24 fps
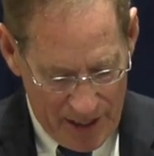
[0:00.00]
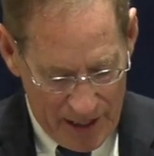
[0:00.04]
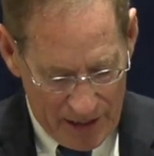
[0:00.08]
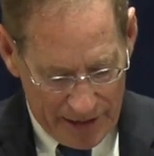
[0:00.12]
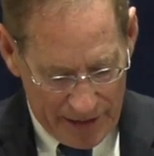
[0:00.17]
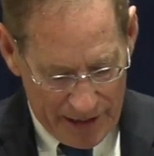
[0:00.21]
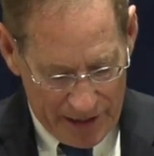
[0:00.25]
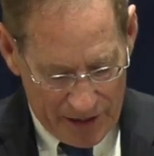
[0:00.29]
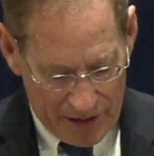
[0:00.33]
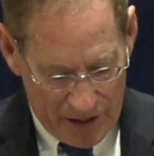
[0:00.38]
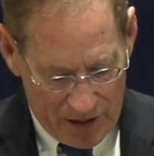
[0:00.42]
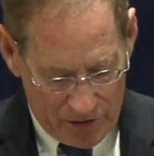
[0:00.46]

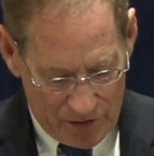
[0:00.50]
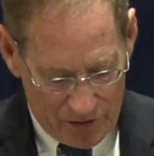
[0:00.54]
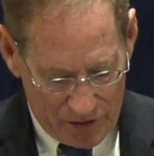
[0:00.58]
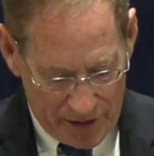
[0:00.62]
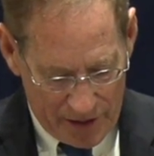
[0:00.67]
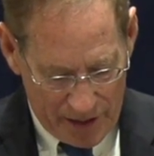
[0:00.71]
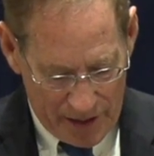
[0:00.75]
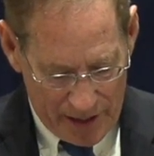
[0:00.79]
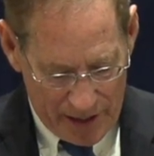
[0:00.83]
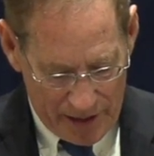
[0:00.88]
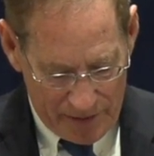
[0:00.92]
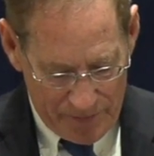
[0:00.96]
Leonardo
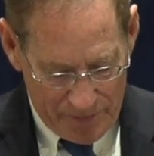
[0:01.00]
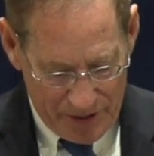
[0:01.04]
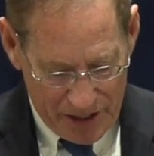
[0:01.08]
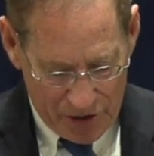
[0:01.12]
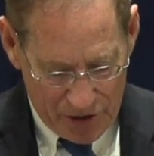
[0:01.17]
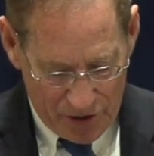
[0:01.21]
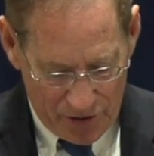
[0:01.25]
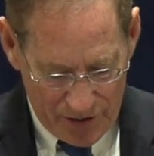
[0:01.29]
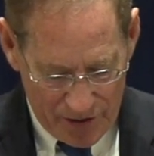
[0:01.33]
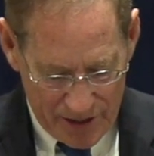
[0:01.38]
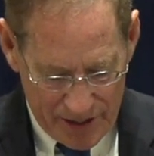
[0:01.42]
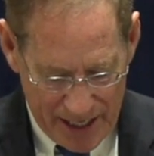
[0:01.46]
can be
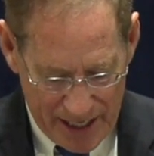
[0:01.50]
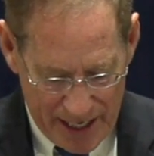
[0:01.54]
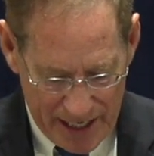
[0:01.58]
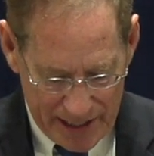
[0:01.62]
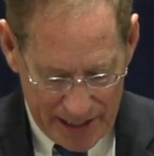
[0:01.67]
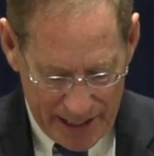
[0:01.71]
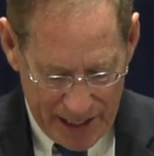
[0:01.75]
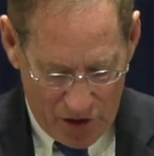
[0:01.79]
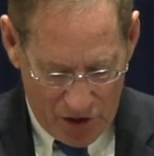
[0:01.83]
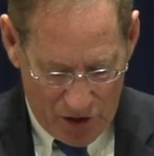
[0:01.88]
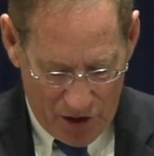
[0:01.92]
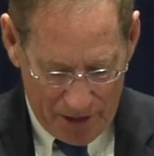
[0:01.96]
heard
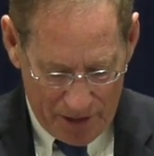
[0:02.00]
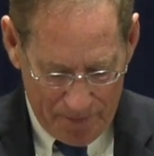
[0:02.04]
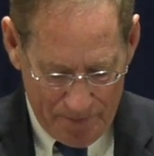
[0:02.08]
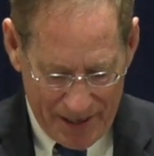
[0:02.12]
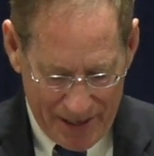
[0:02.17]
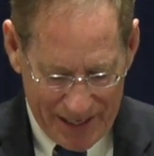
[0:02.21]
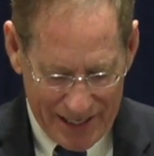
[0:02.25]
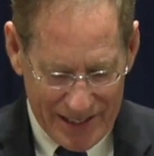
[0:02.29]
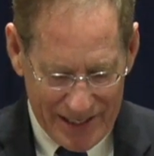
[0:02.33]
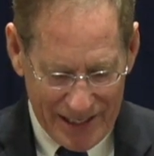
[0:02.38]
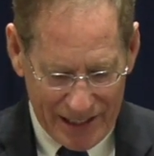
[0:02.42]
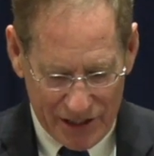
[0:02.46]
daily on
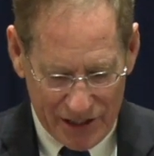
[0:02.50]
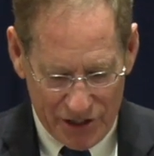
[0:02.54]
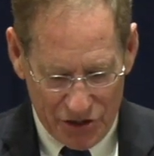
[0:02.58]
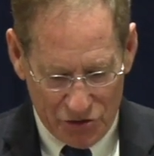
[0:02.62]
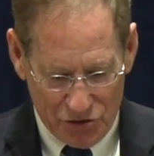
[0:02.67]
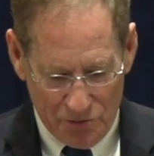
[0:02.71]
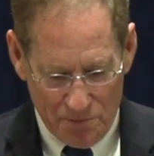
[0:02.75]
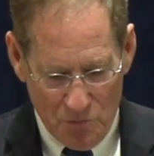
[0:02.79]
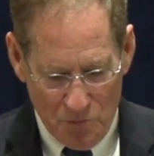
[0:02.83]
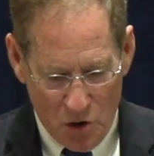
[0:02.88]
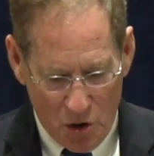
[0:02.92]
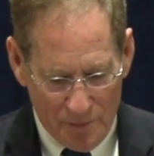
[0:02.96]

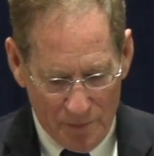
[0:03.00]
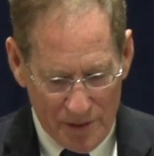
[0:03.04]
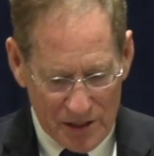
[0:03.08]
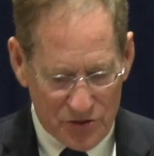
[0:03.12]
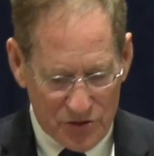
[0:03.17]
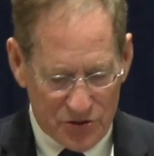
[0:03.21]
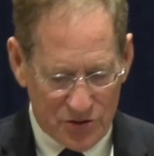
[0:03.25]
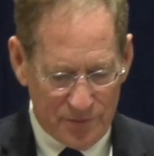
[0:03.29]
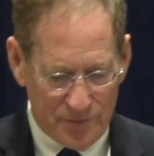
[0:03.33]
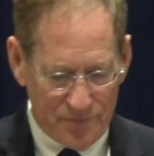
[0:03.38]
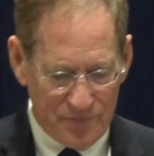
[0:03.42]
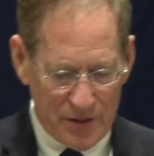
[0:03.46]
Benedictus
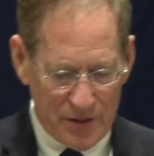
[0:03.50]
Moments.